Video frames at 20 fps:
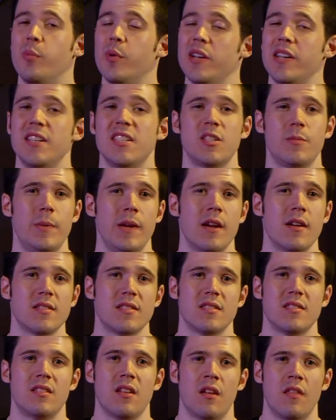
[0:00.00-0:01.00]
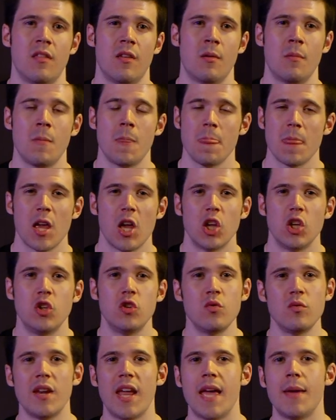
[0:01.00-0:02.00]
Britney Spears has done them.
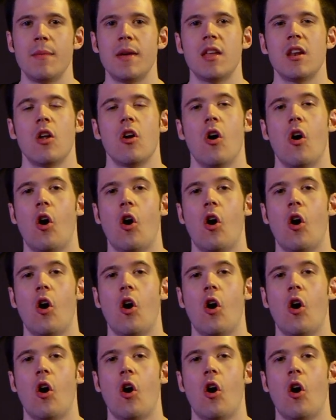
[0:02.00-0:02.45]
You name it,